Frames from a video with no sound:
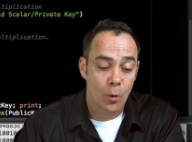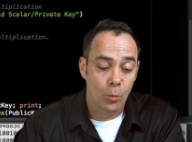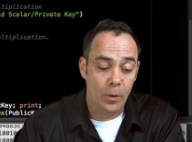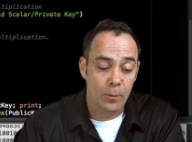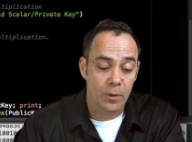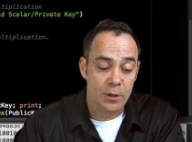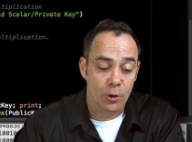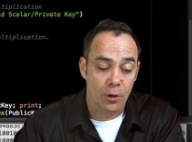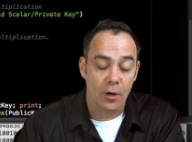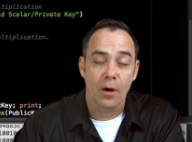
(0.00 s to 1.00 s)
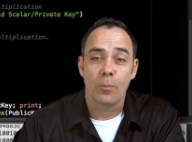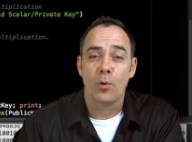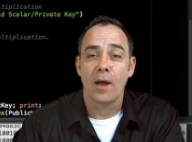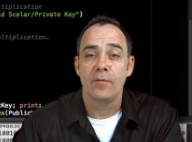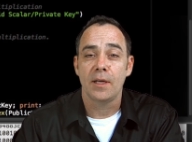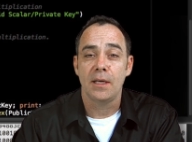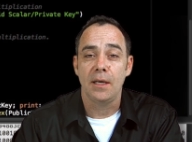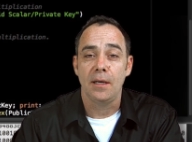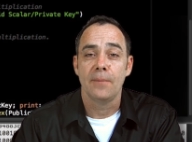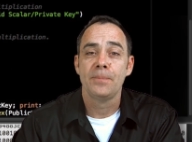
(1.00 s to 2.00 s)
we return our private
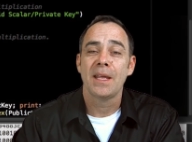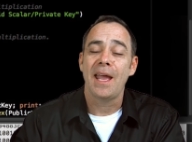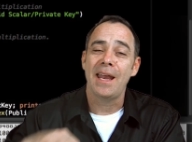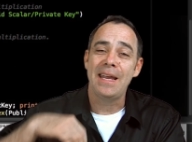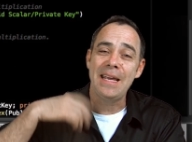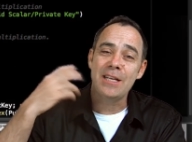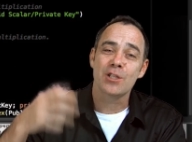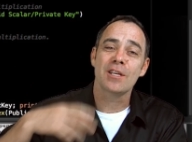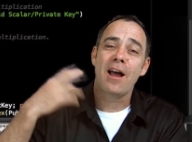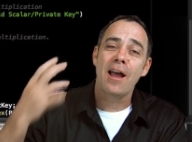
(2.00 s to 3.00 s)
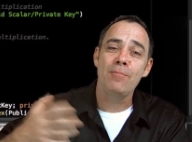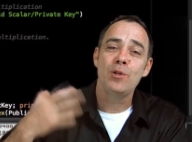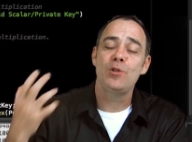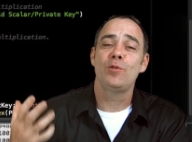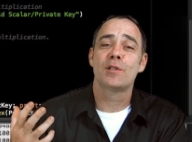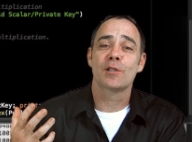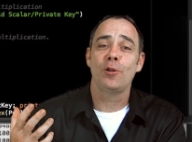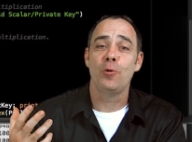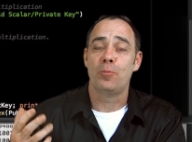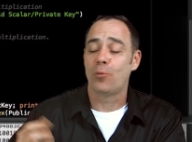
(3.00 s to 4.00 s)
key. And each time you do this
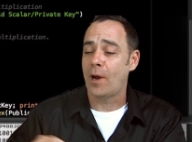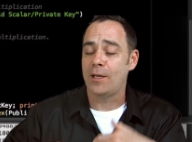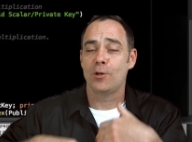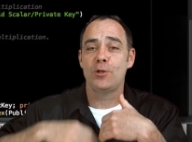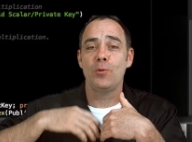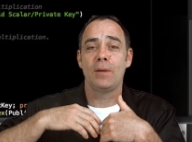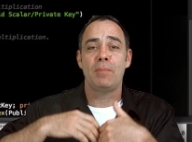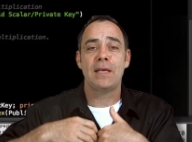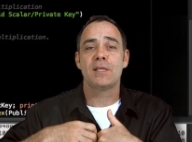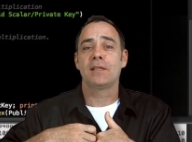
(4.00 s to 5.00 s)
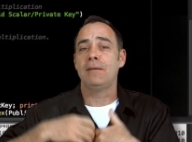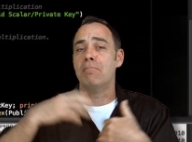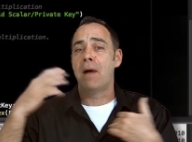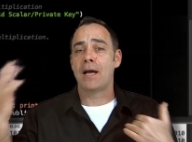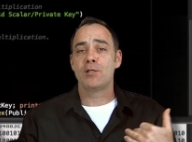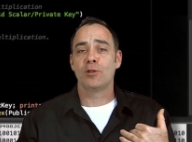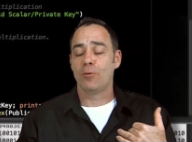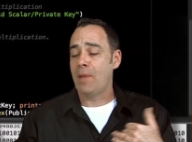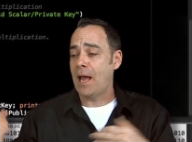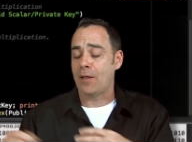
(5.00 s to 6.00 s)
loop, right, you're doing basically
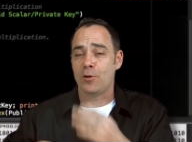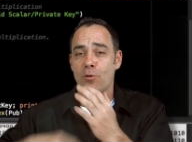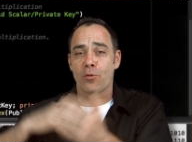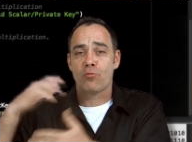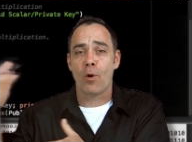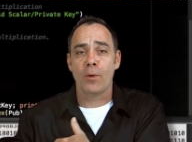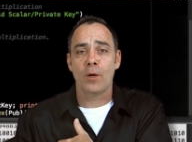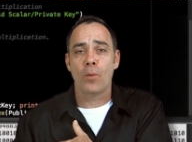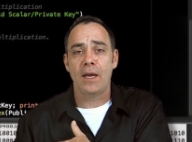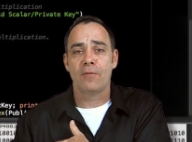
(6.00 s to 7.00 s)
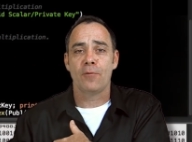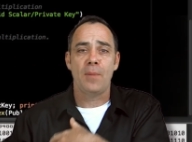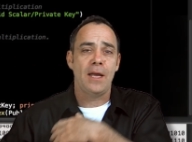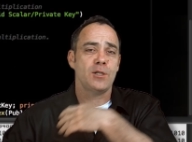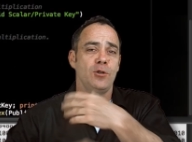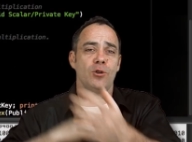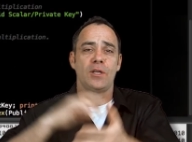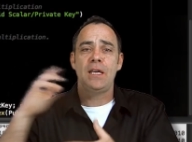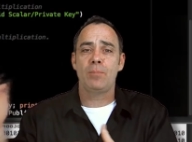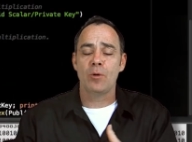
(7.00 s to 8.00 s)
modular math. You're throwing away information, you're
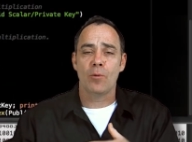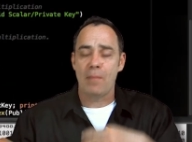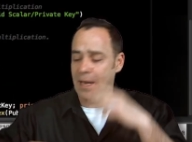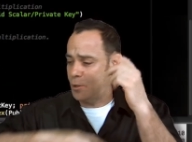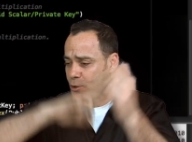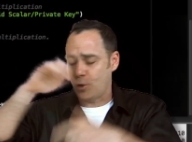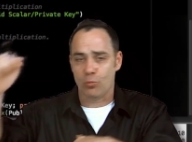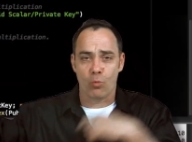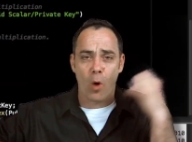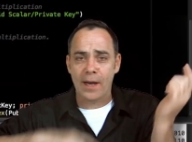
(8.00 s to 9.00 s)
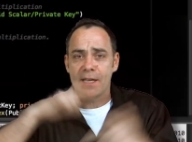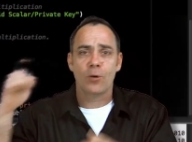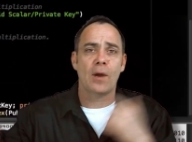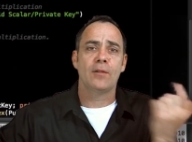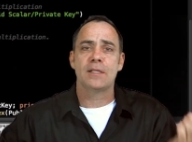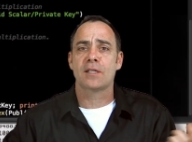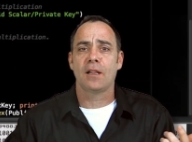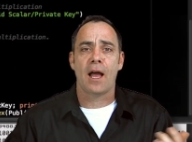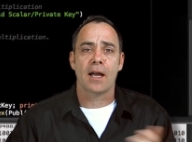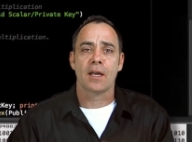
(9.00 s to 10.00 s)
keeping remainders, you're winding around this
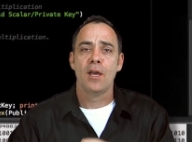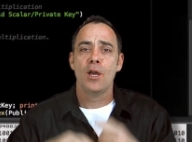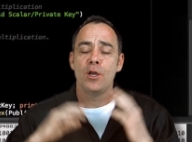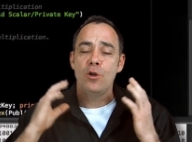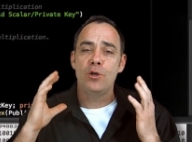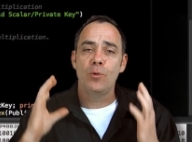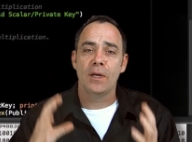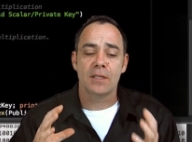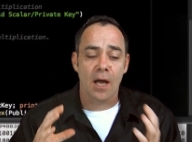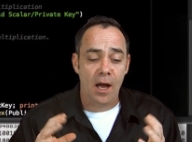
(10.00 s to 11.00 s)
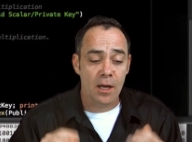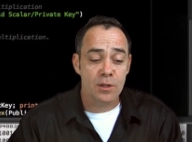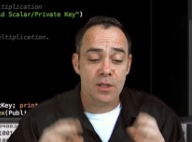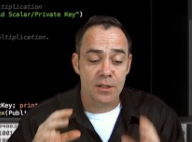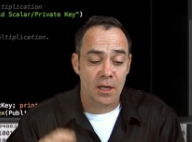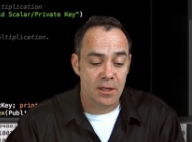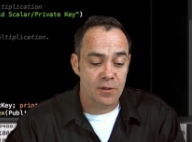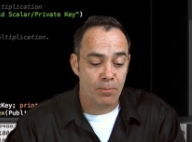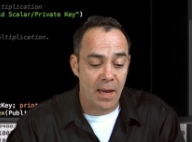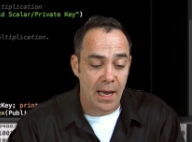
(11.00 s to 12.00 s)
clock. You're doing tons and tons
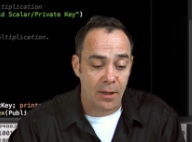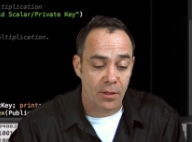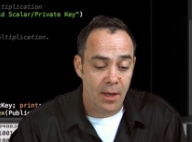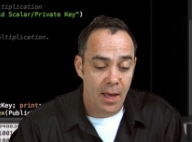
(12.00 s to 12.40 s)
of math.